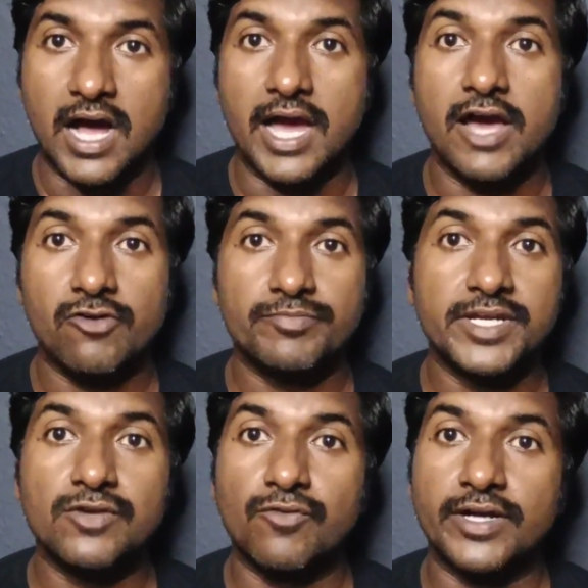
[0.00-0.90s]
I have
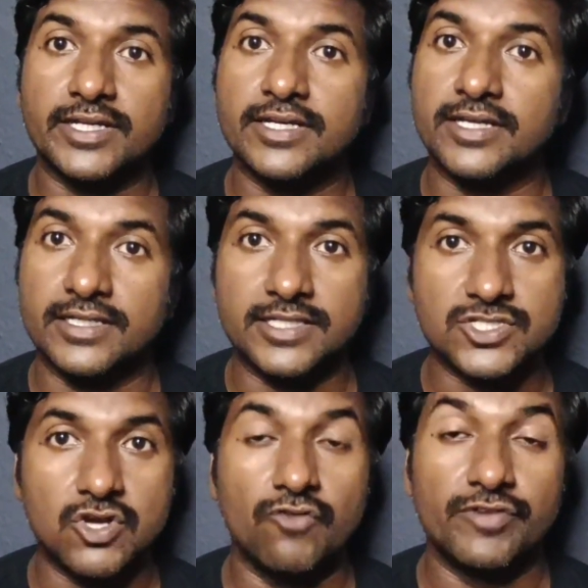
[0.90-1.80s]
been working in the
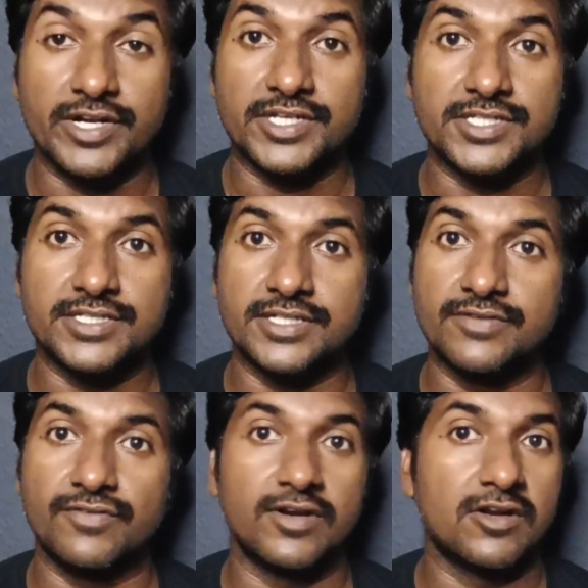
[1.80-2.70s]
software industry
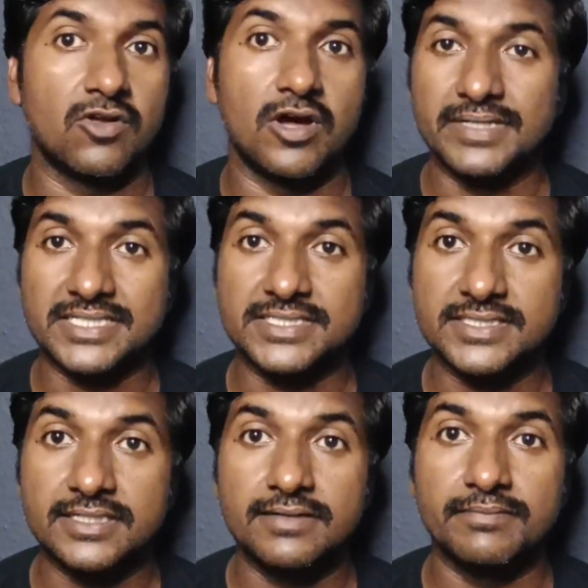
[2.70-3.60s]
for a long time, but
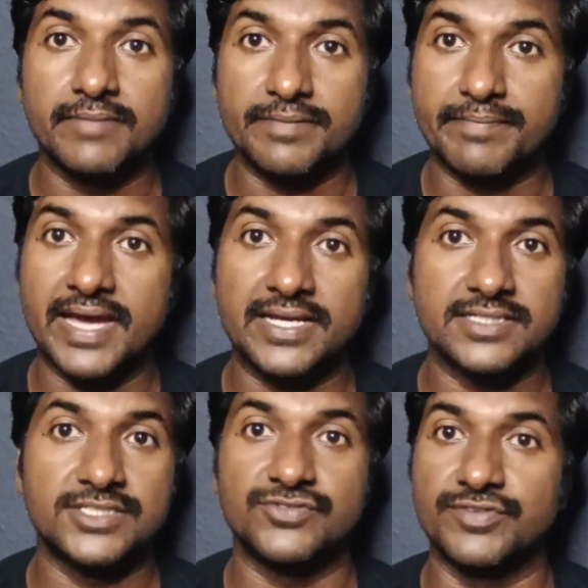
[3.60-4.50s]
still my
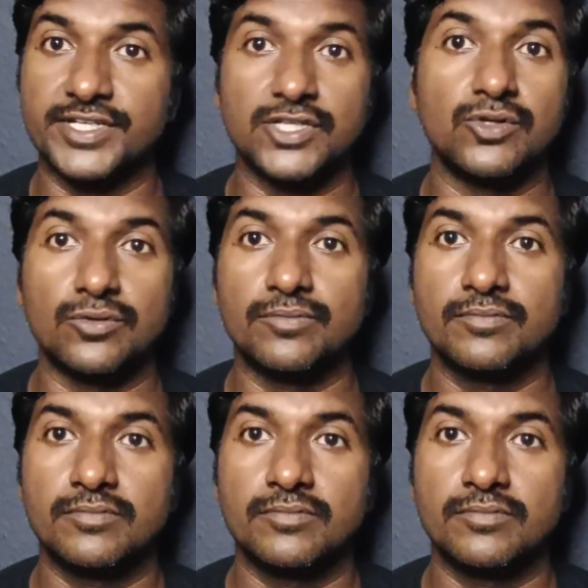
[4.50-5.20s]
package is very low.